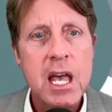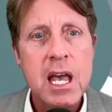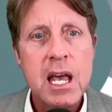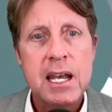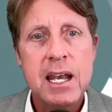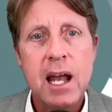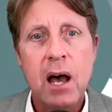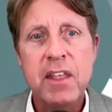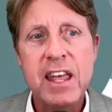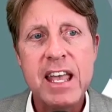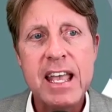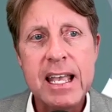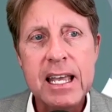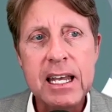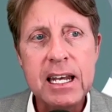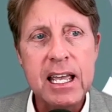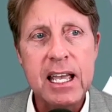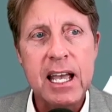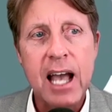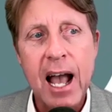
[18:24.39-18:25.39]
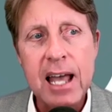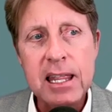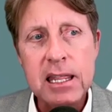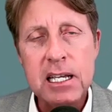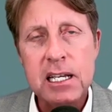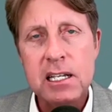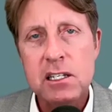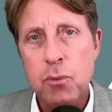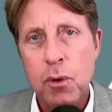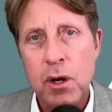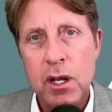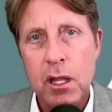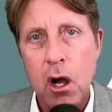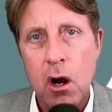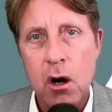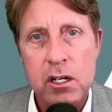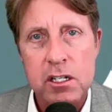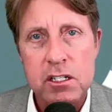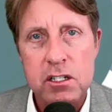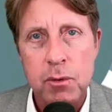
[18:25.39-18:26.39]
Now, the INI, I think, is one of the
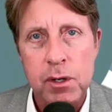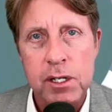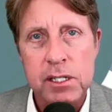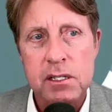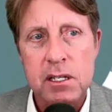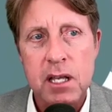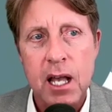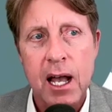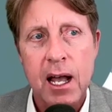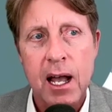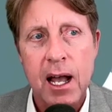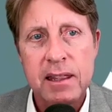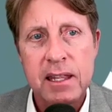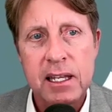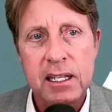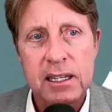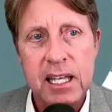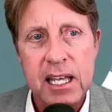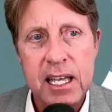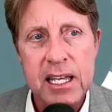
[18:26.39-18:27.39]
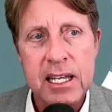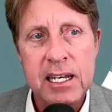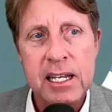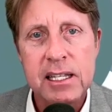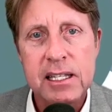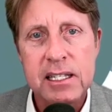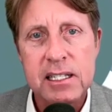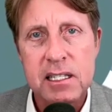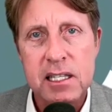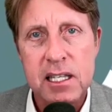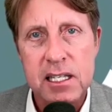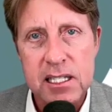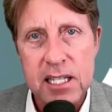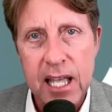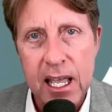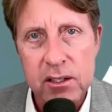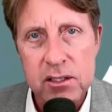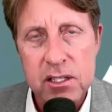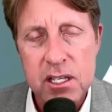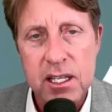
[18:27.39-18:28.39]
hardest ones. I think the INI, this is the
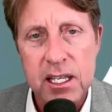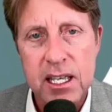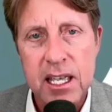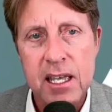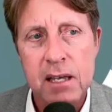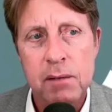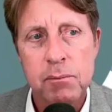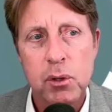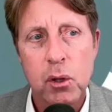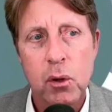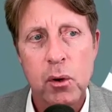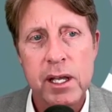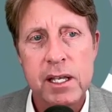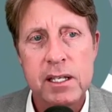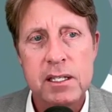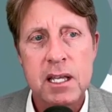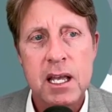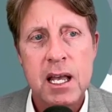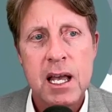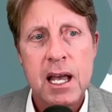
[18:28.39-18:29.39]
sale to the key employees.